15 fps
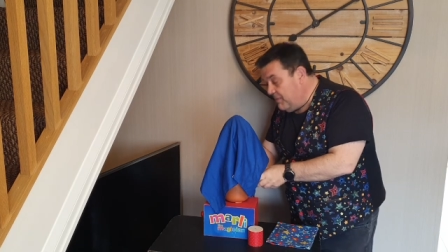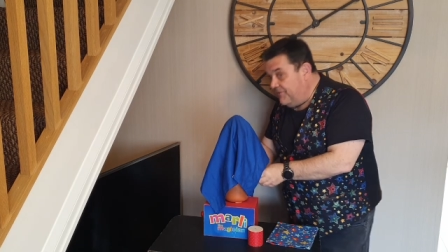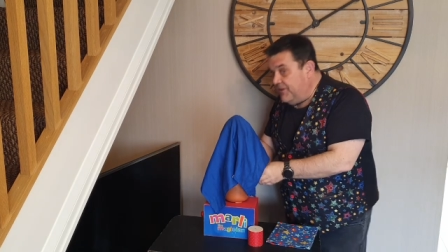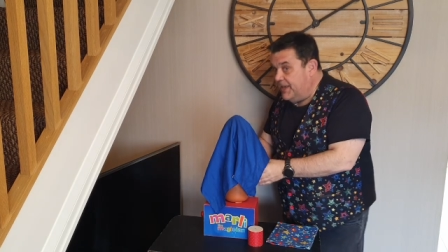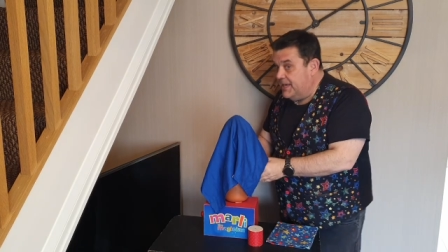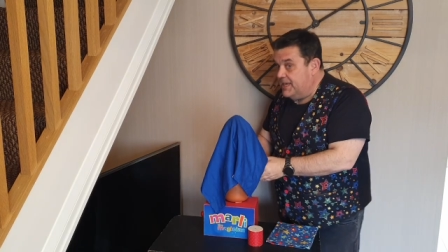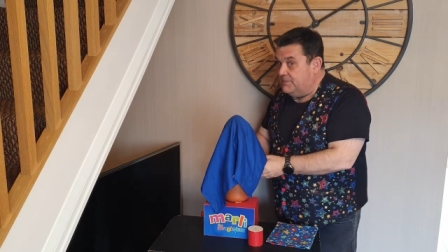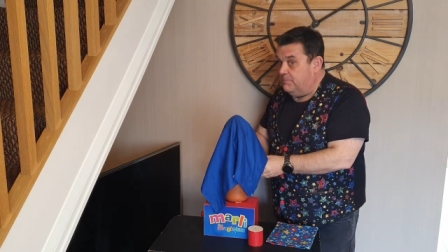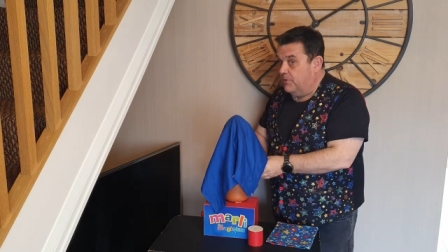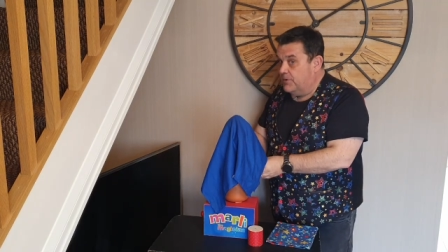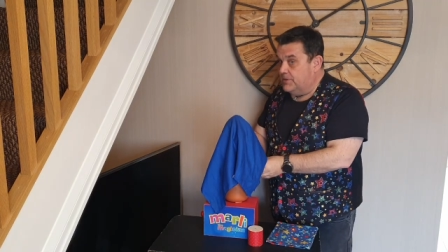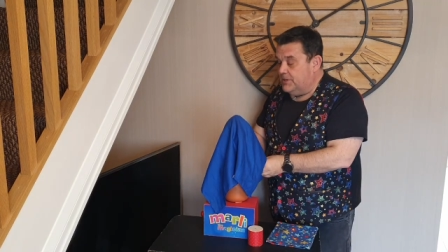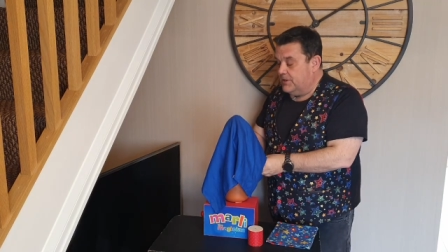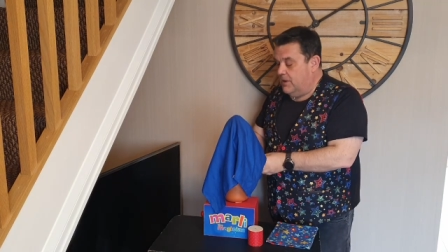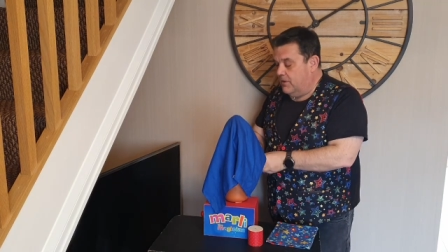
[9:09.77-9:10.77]
If it is,
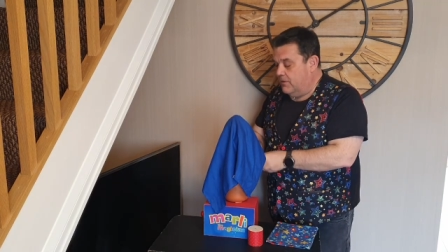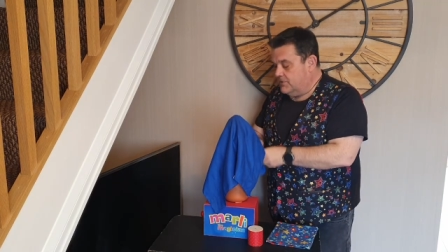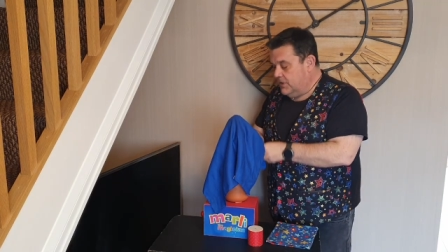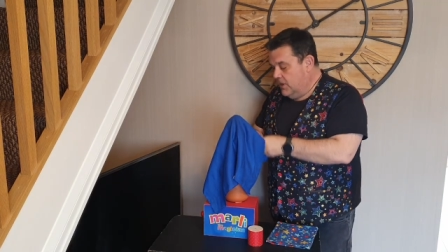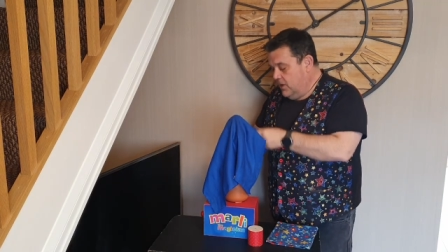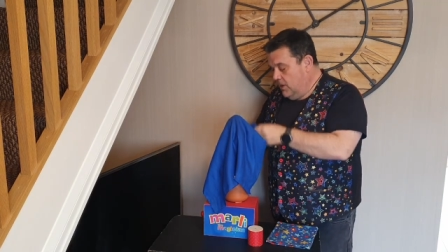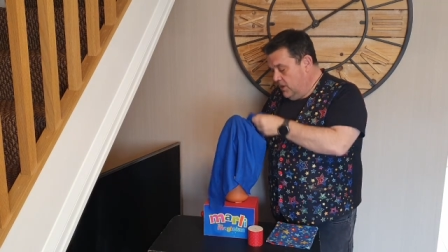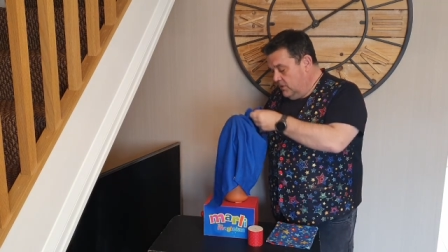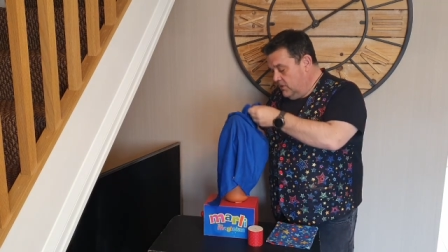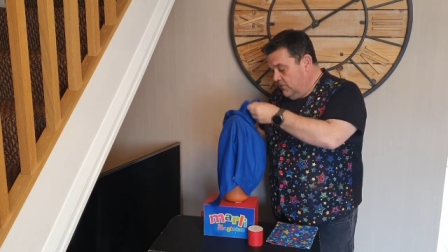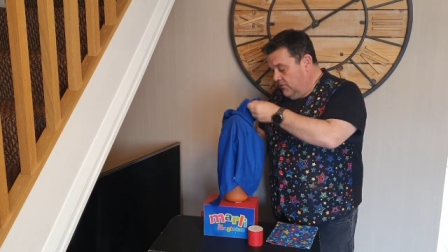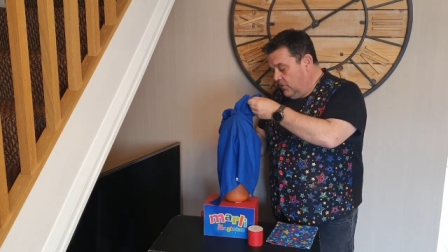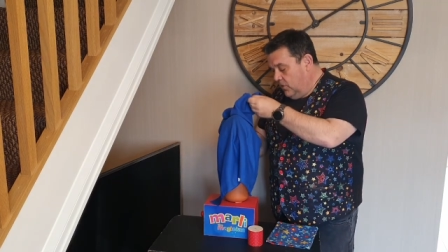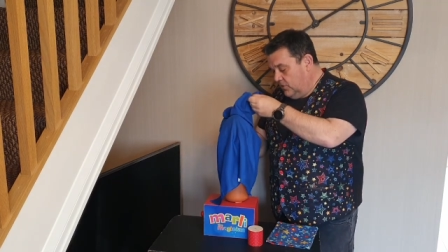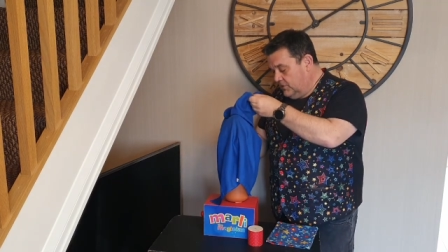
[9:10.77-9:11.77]
boys and girls,
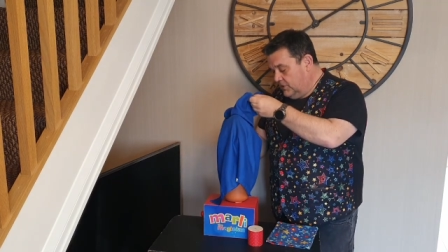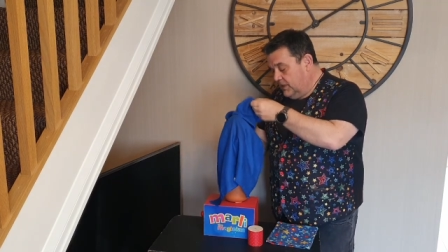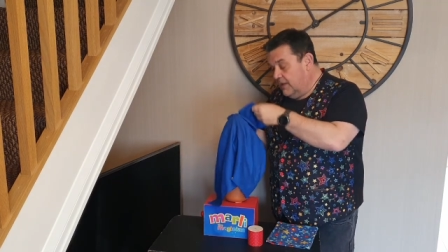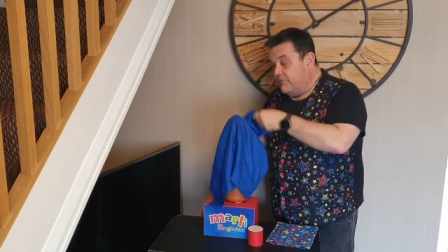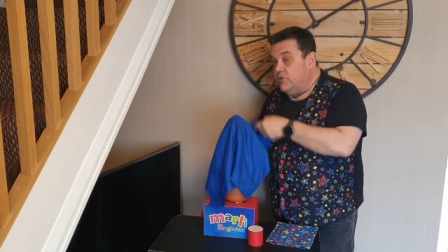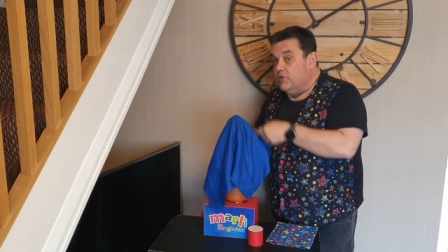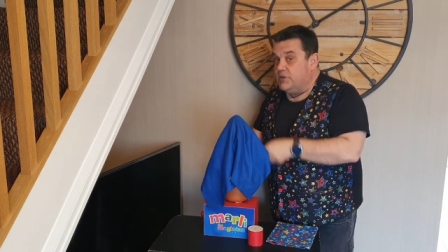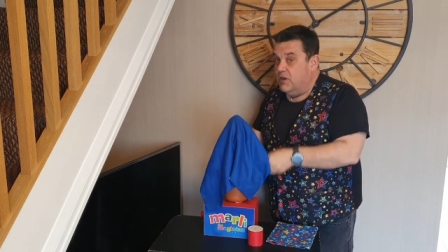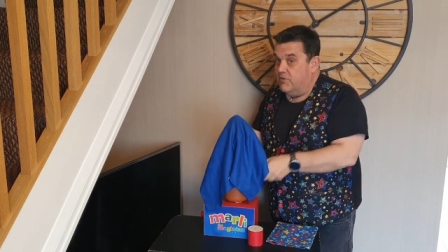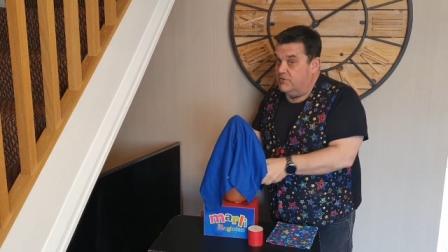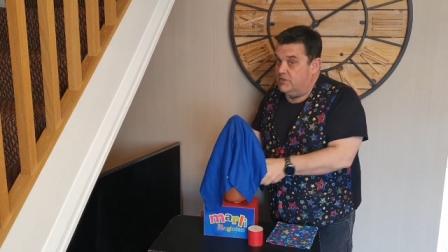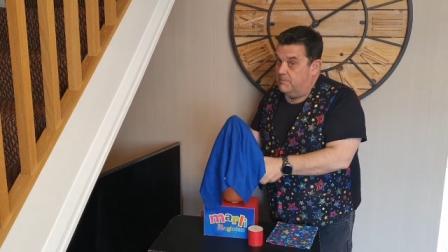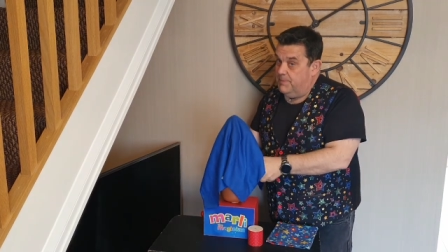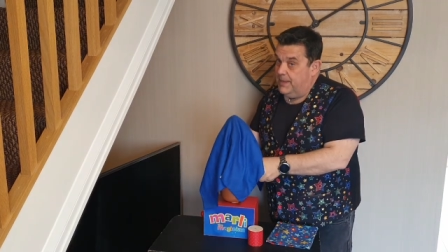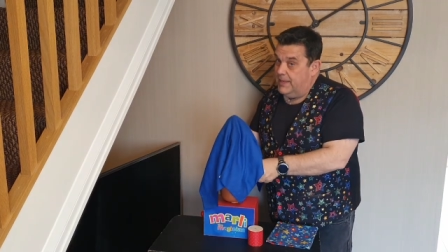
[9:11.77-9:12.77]
You've got to give yourselves
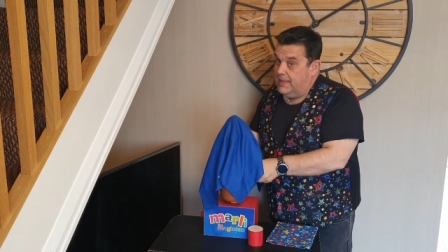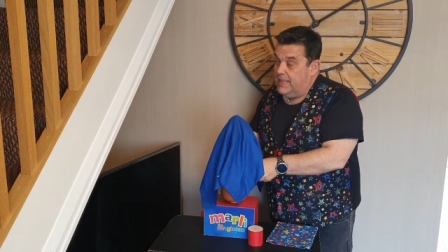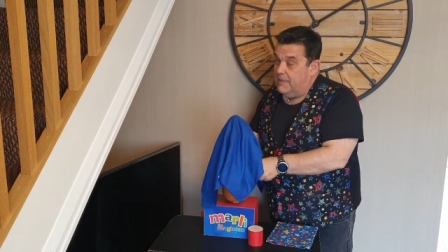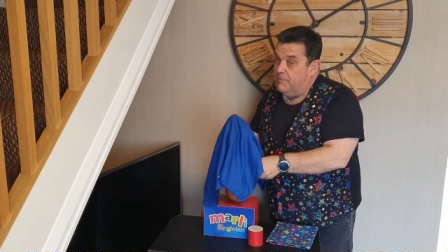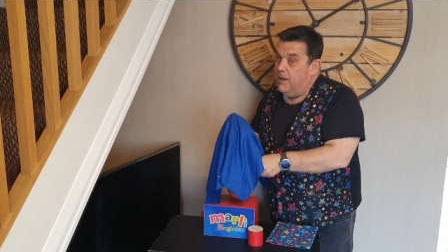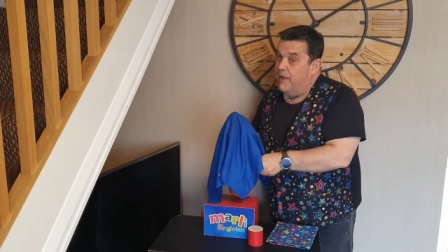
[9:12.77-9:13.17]
a big clap.